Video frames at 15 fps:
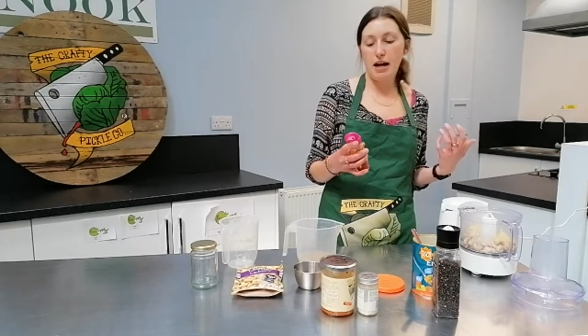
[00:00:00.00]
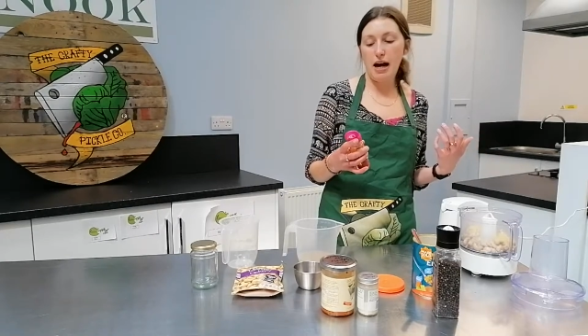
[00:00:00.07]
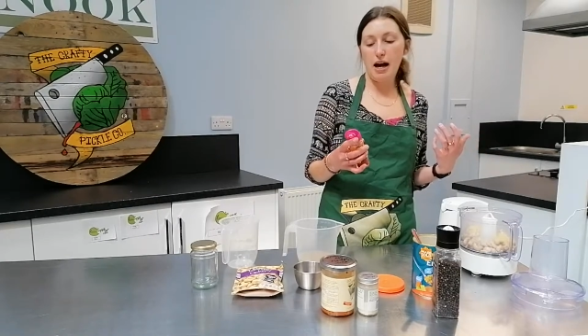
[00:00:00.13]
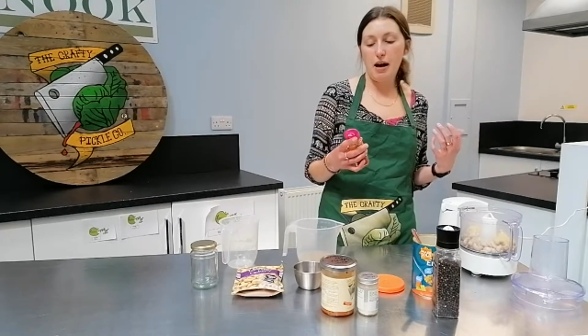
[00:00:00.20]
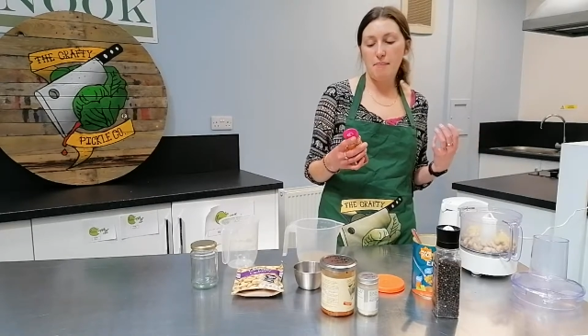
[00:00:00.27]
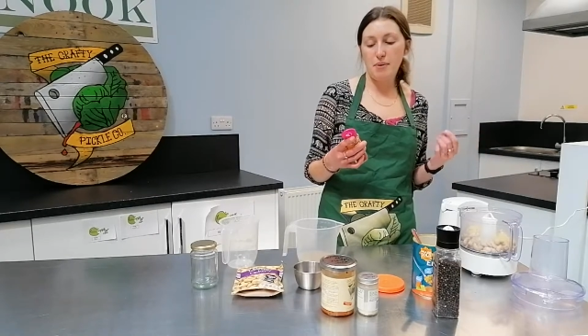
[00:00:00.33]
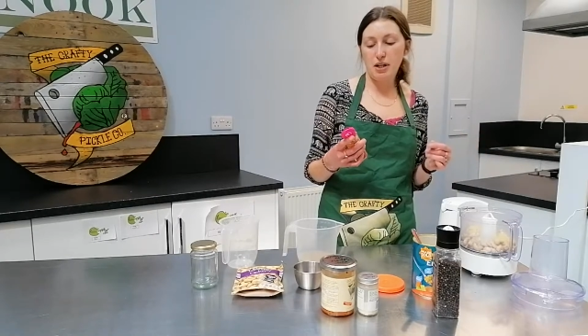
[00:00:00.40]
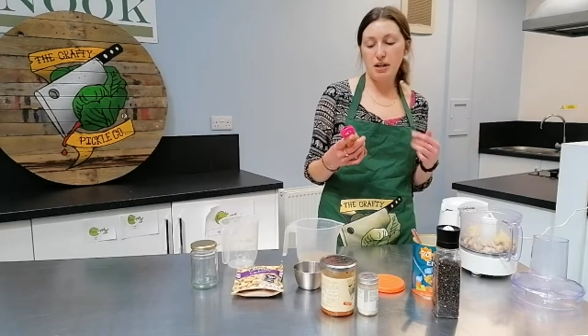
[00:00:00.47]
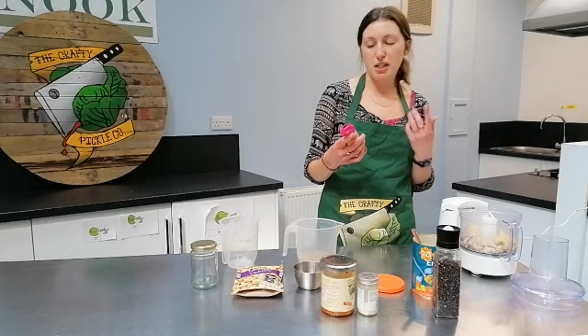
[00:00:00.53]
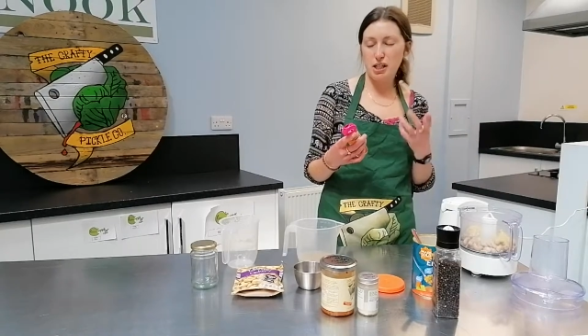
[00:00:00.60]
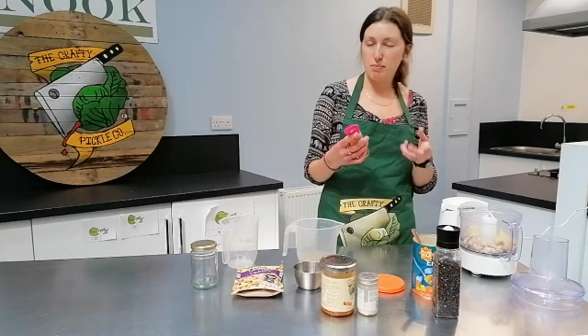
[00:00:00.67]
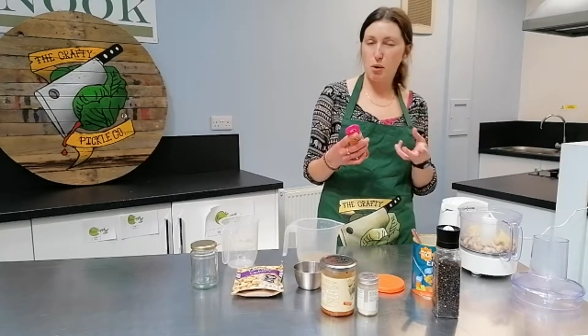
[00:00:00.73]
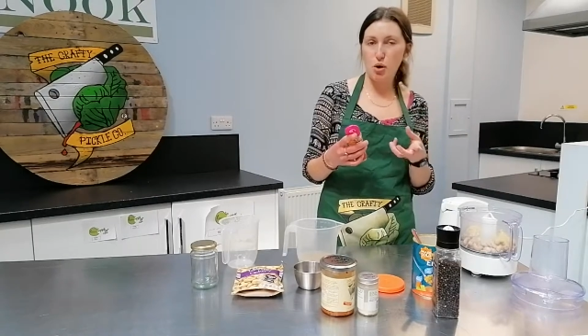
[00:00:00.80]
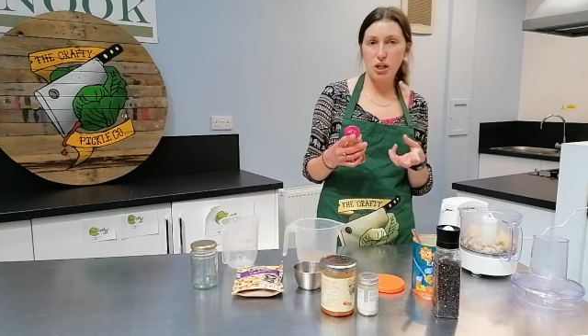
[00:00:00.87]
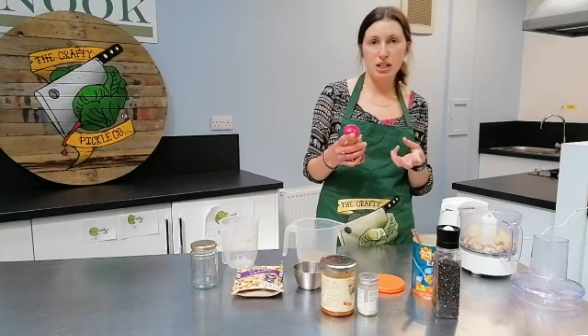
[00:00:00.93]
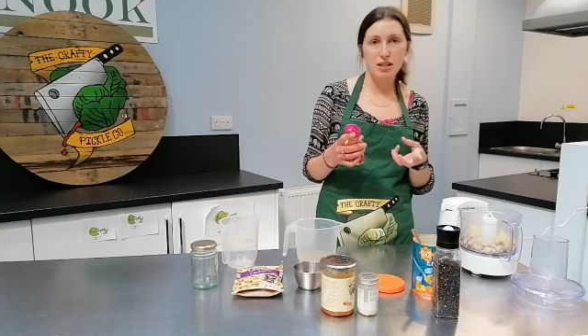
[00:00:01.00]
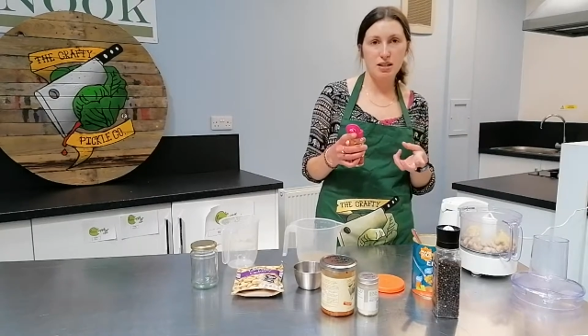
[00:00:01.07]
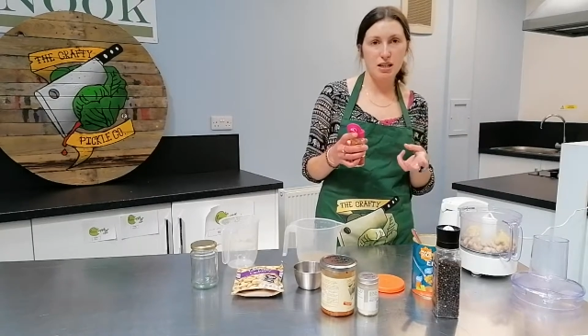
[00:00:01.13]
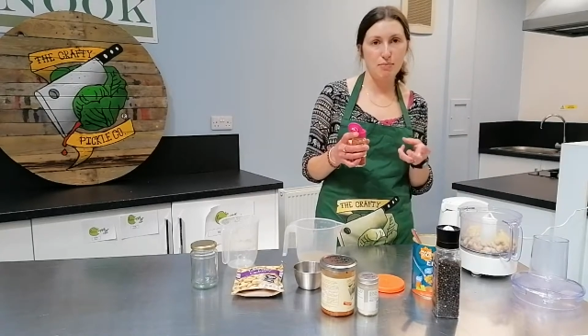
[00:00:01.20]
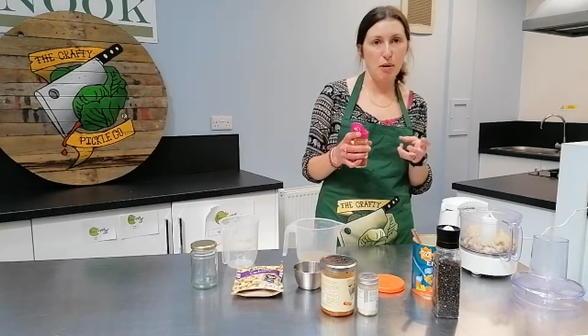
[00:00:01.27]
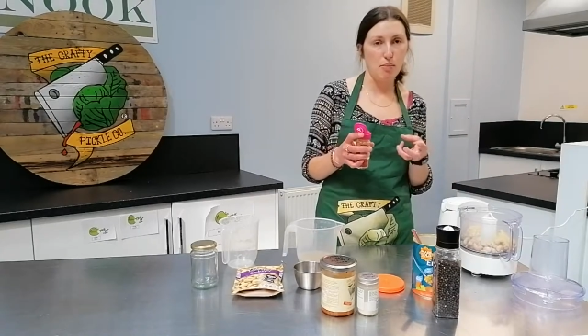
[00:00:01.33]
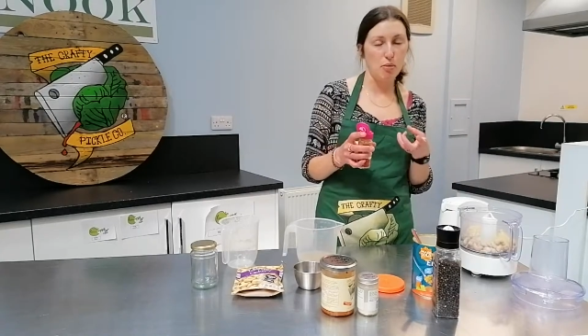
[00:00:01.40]
the kind of smokiness
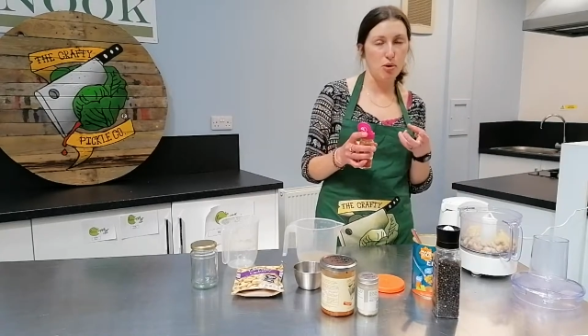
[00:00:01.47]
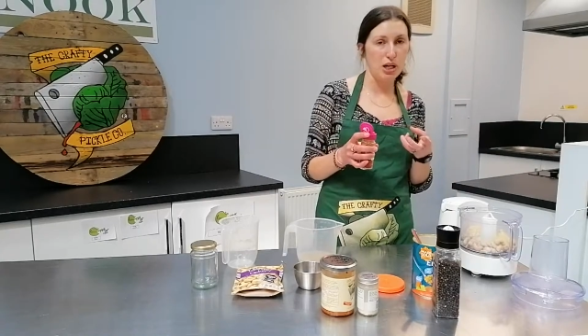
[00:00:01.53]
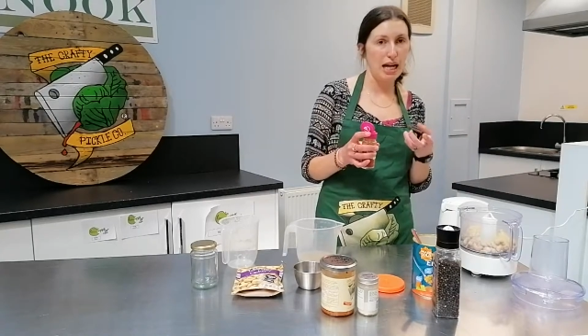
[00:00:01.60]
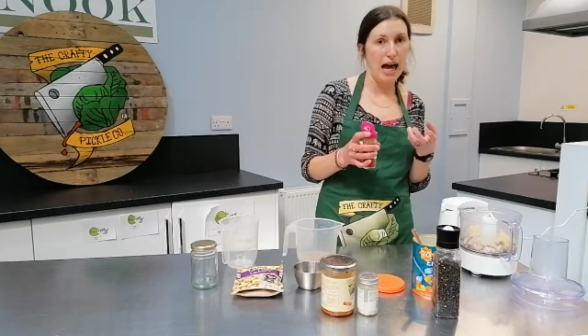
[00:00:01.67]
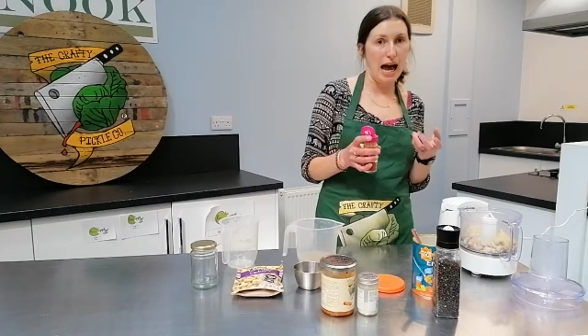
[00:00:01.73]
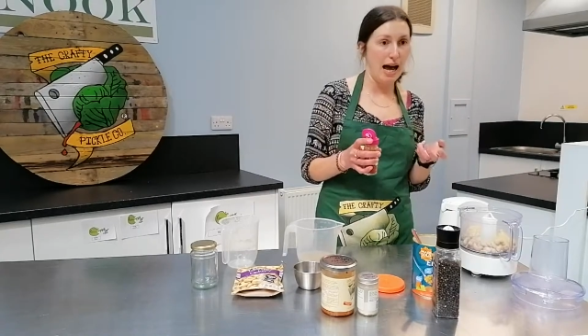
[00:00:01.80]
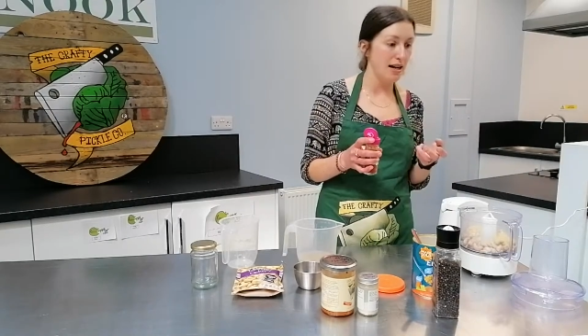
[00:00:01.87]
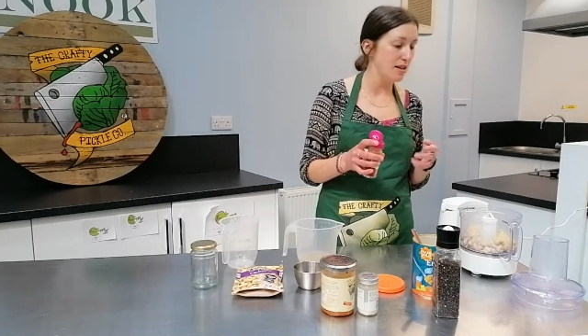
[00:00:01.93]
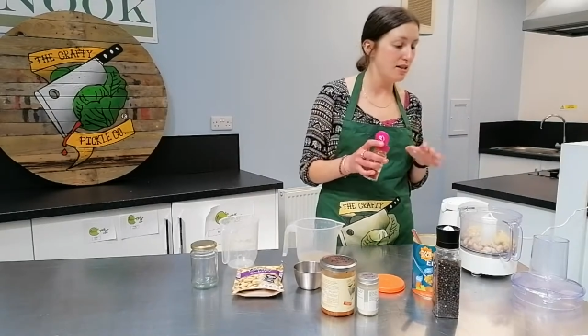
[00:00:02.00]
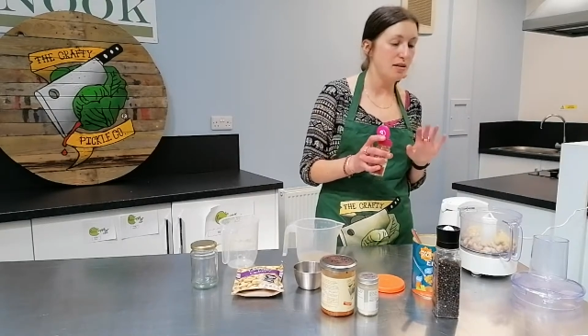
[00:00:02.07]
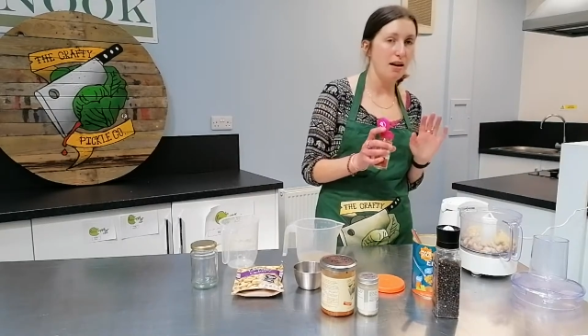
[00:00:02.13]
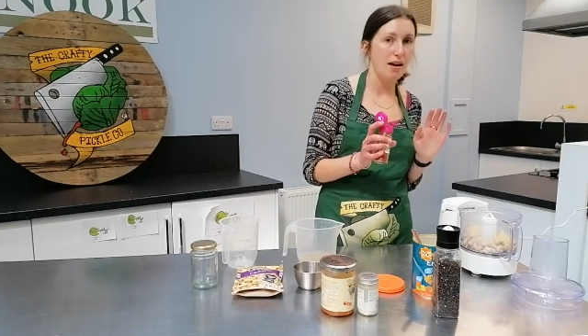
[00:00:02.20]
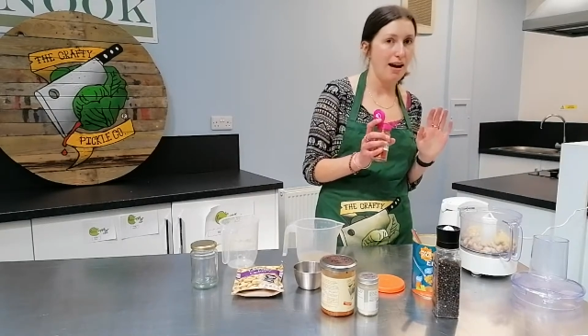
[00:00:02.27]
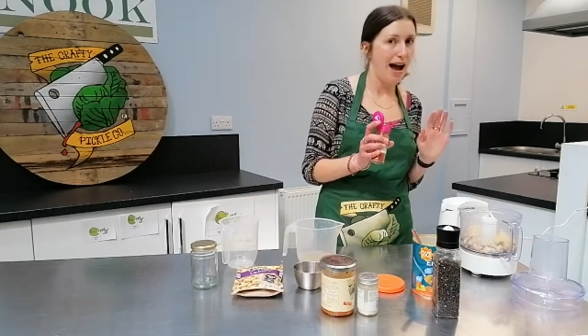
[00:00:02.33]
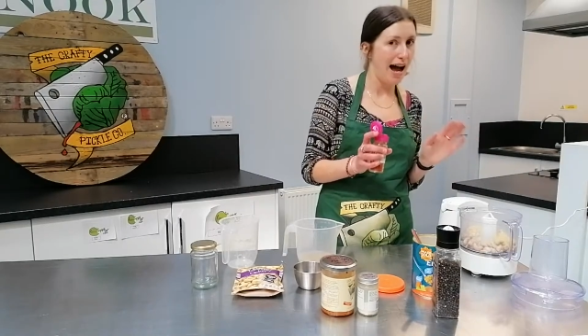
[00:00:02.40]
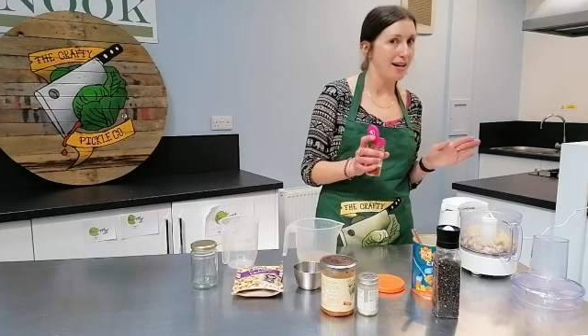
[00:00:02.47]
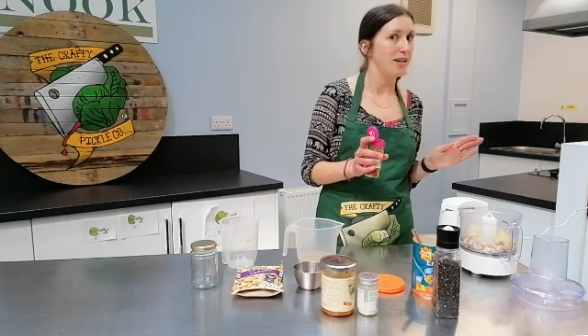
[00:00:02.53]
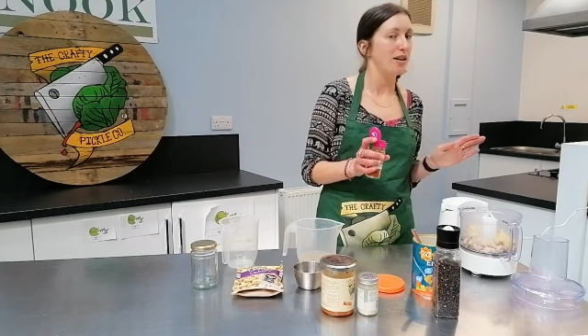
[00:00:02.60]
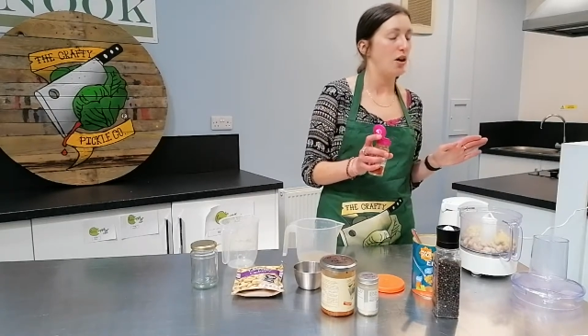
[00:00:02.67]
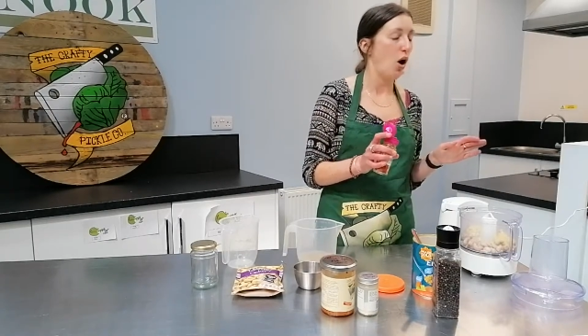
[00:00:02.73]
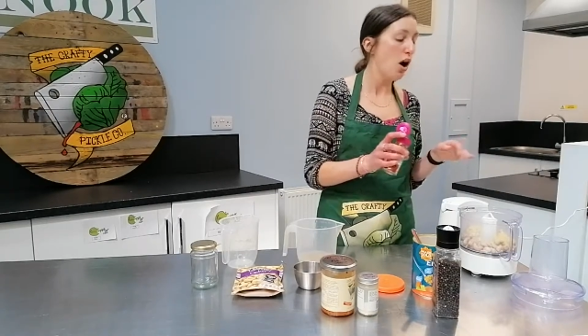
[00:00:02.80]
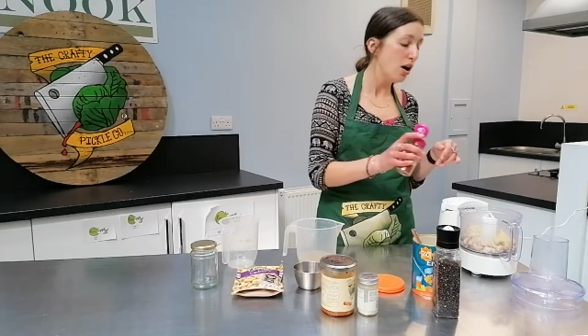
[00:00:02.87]
that smoked paprika adds, add
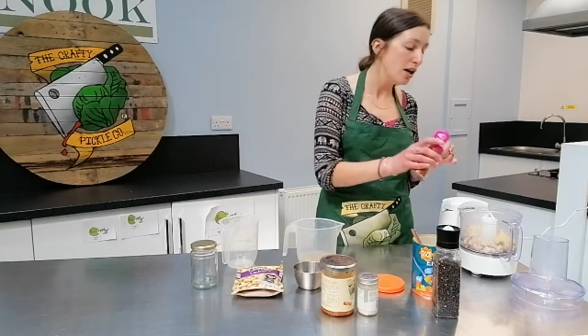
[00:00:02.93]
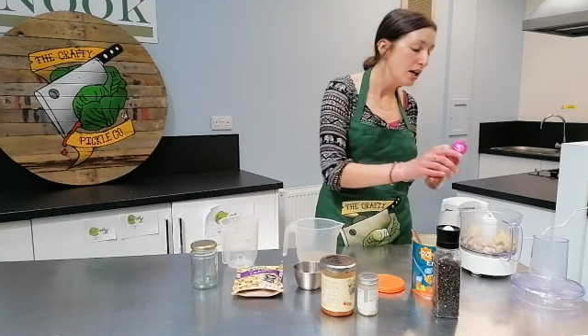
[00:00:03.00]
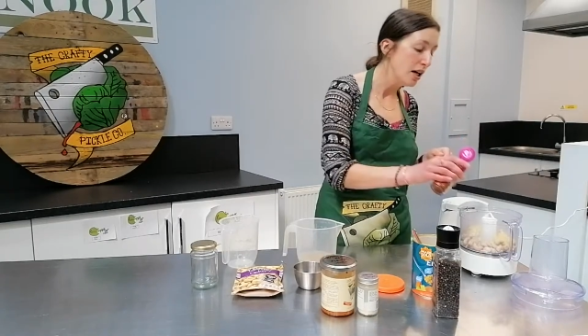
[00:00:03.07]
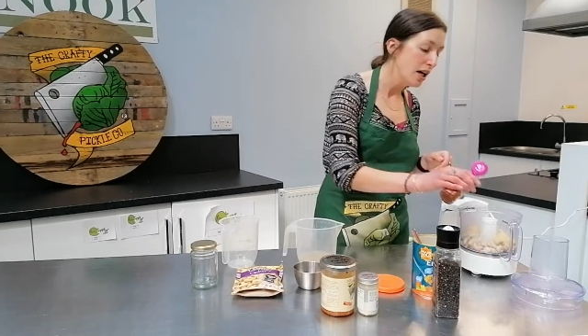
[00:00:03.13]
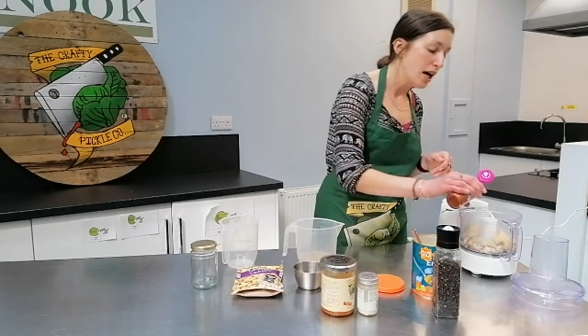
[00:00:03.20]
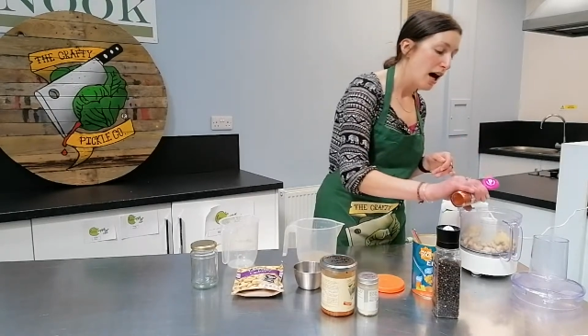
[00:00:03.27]
a lot.